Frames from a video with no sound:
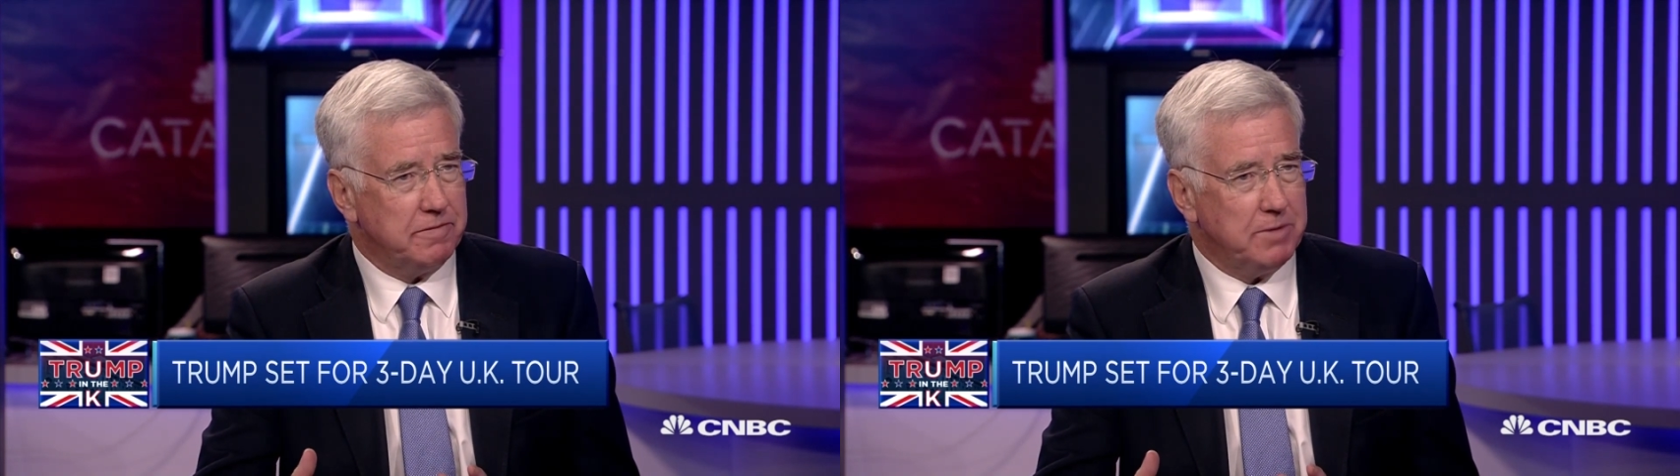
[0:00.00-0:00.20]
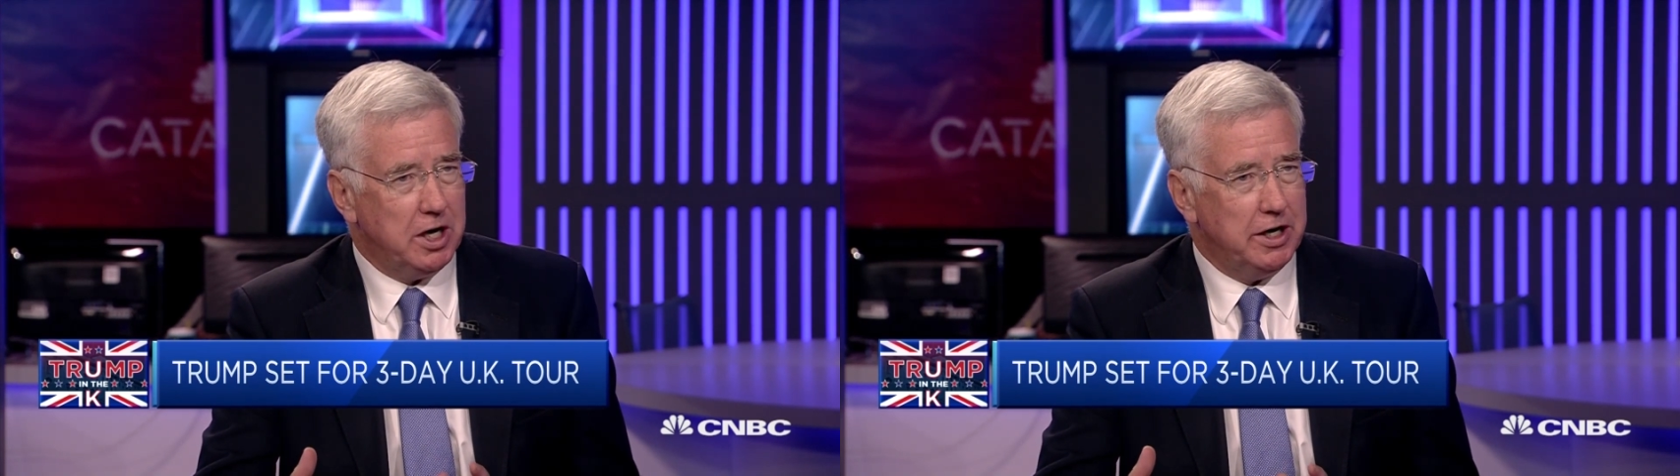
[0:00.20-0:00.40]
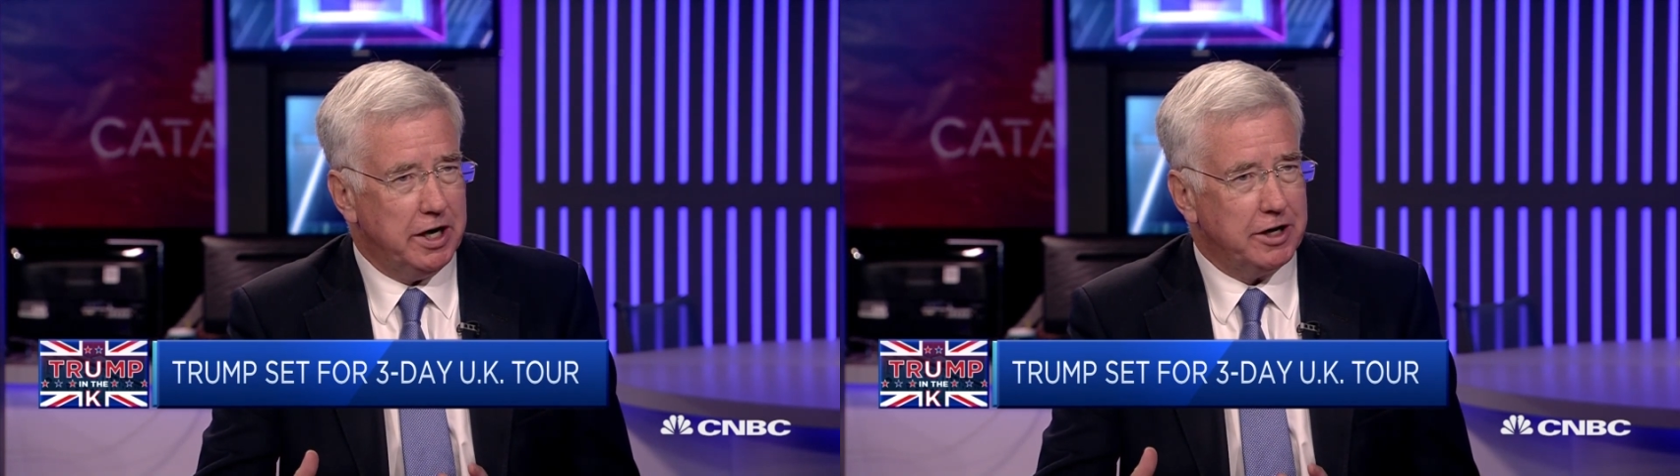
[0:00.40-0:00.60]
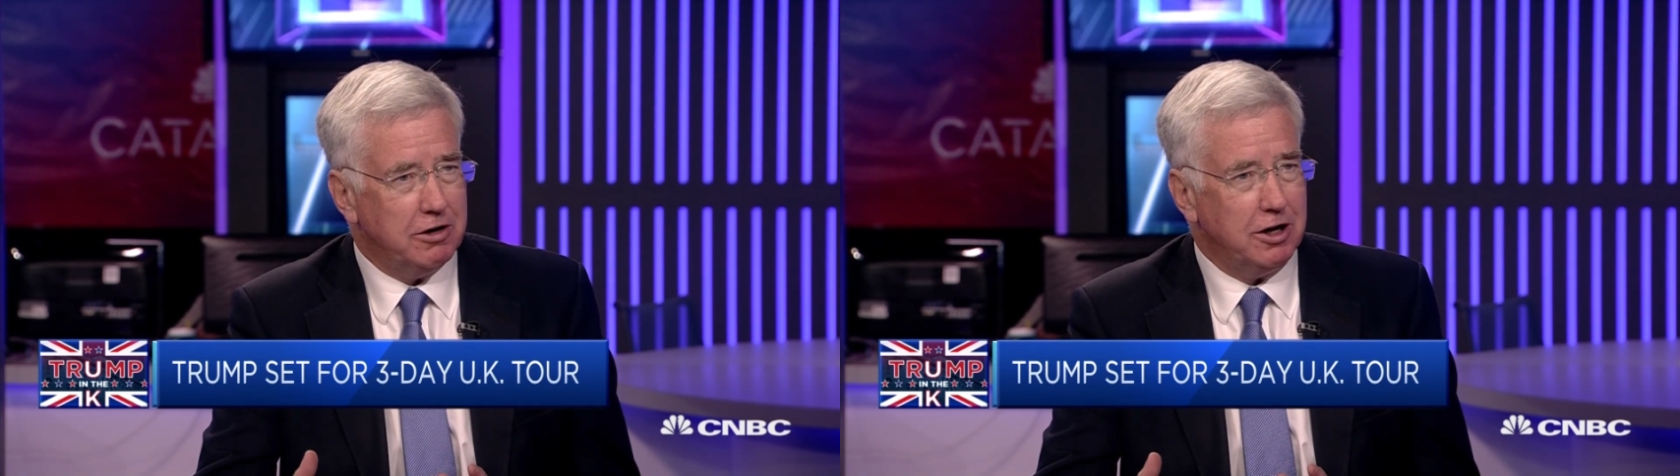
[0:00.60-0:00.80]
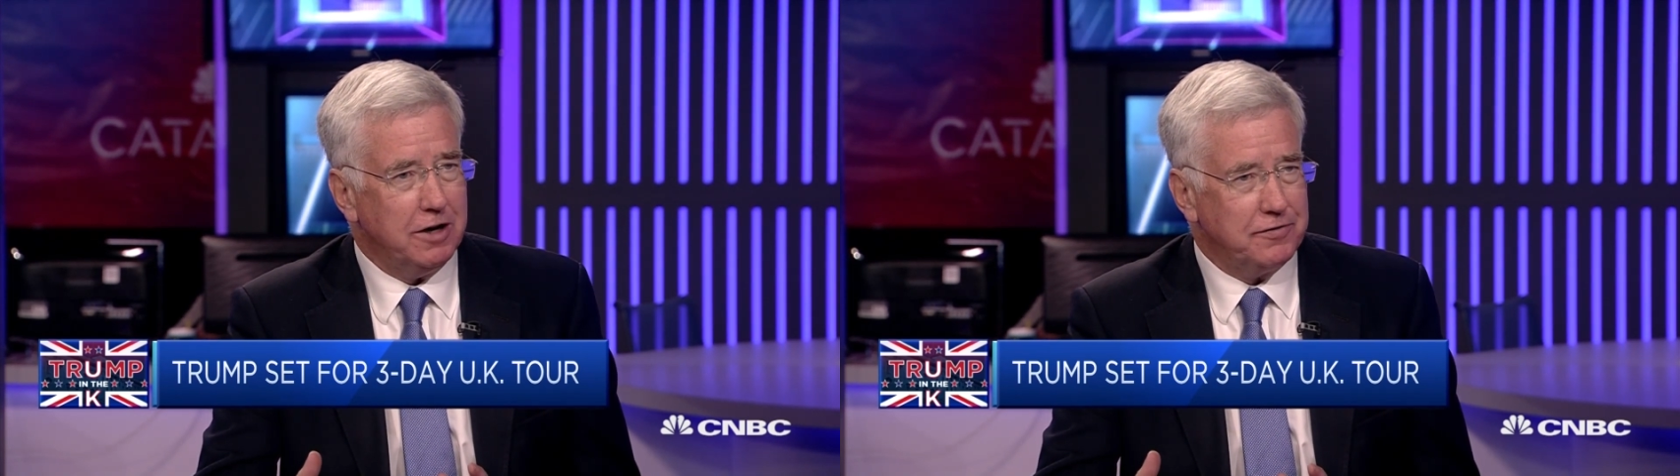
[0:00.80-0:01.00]
of my
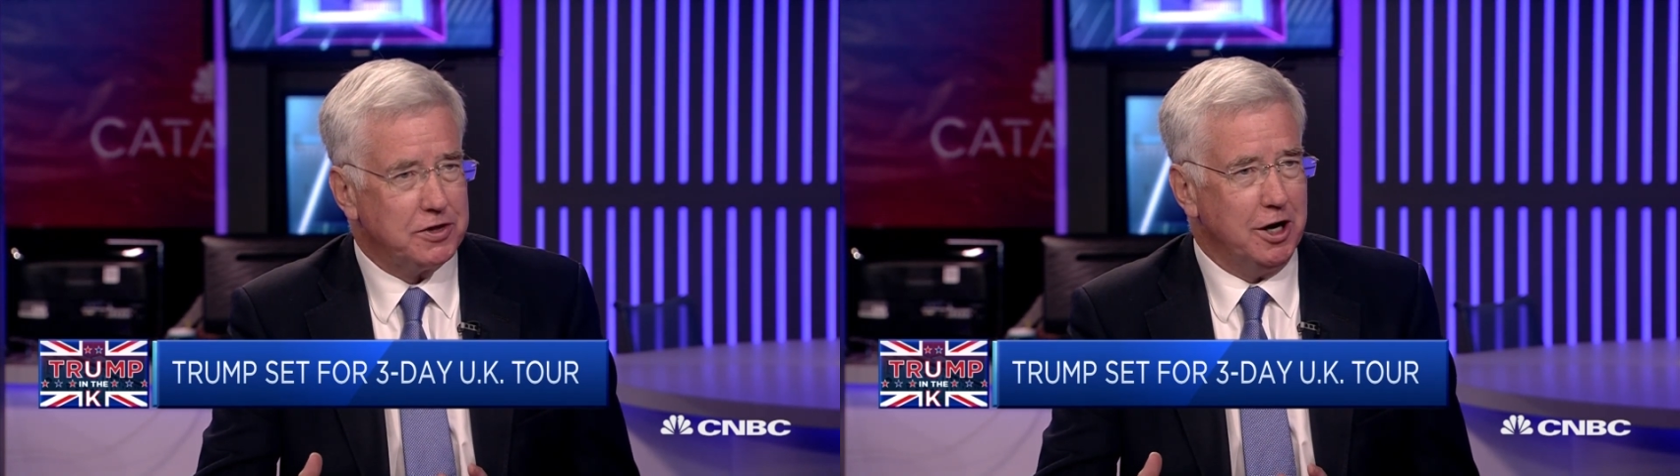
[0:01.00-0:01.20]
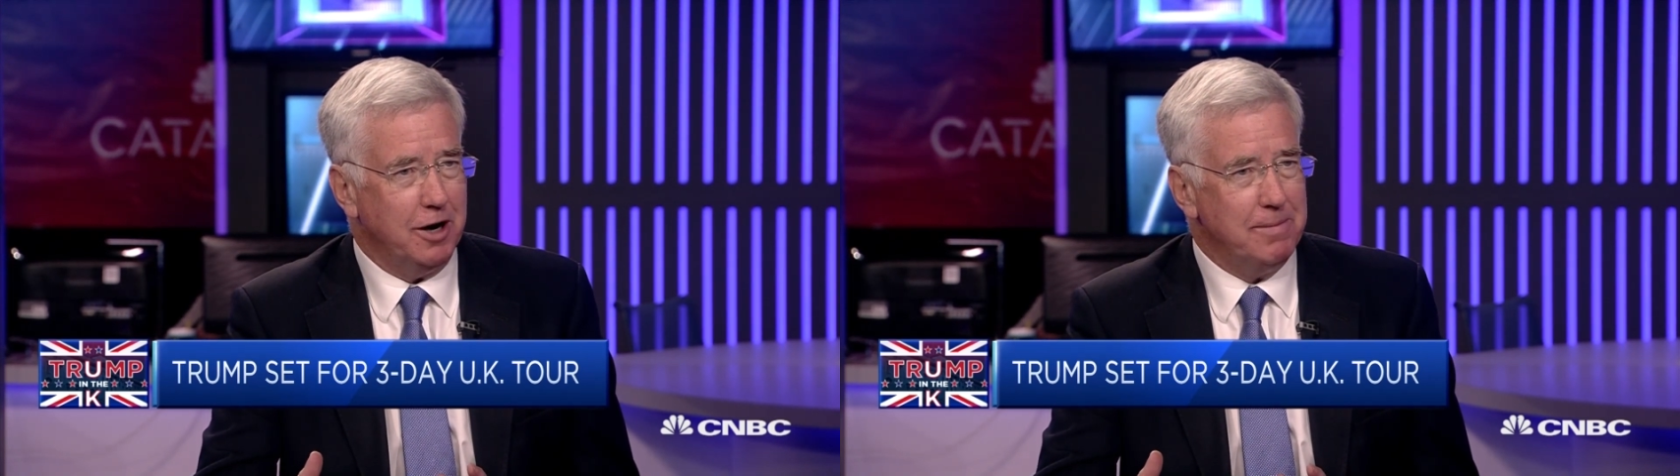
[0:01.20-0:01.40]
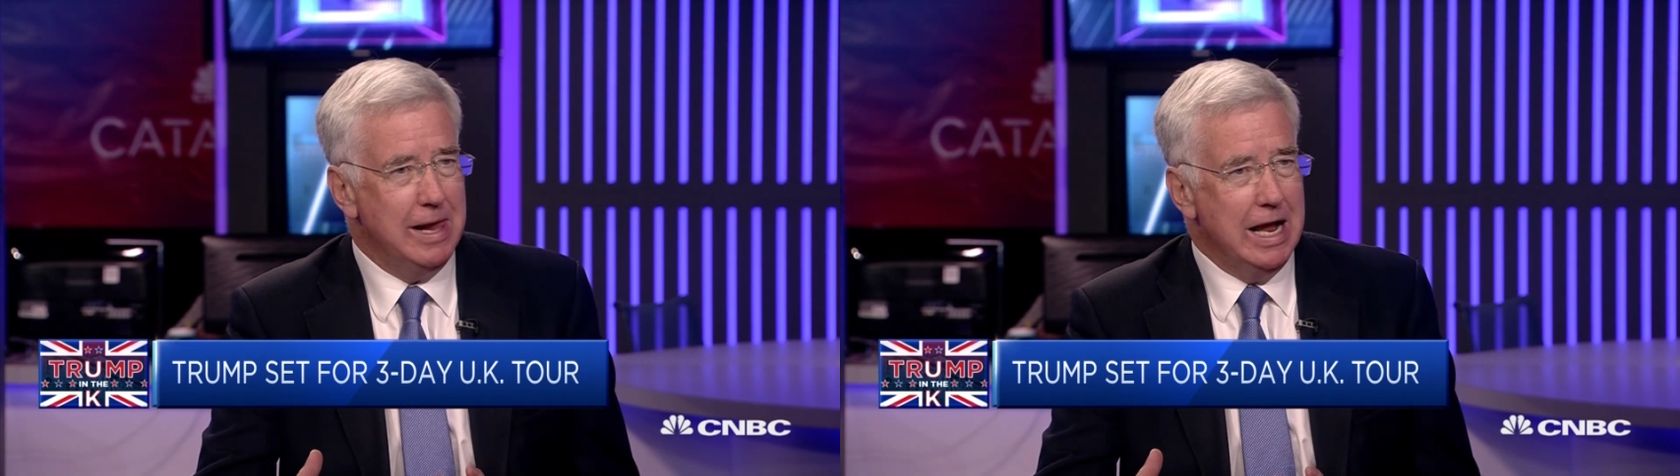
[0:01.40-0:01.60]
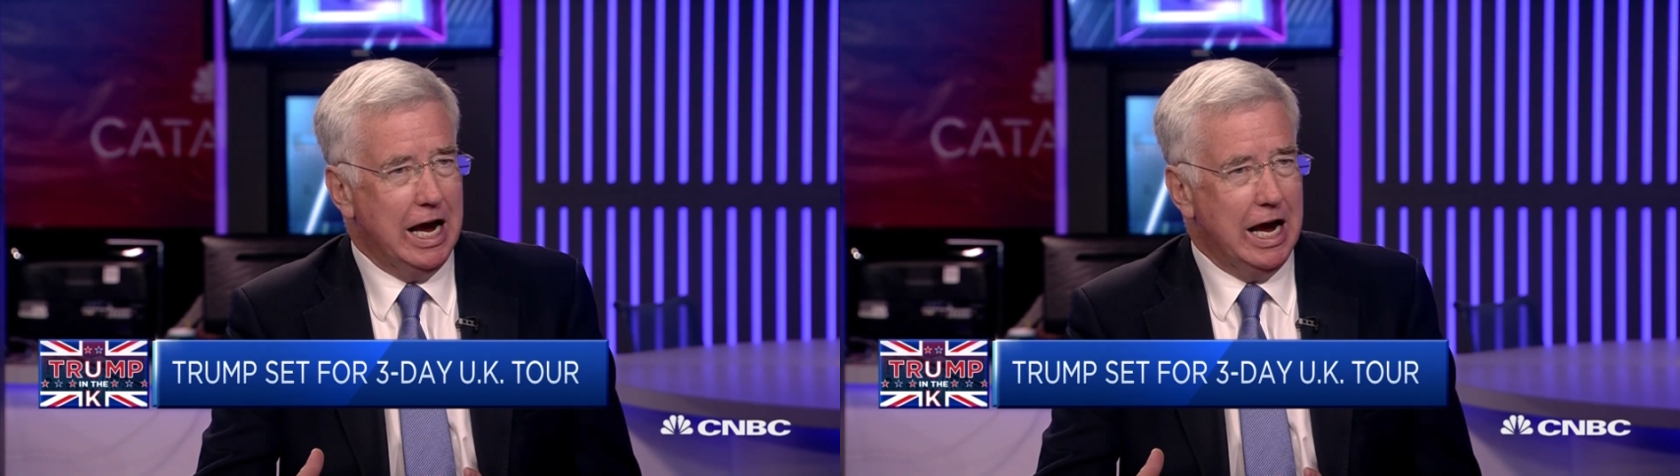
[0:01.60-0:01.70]
adult lifetime.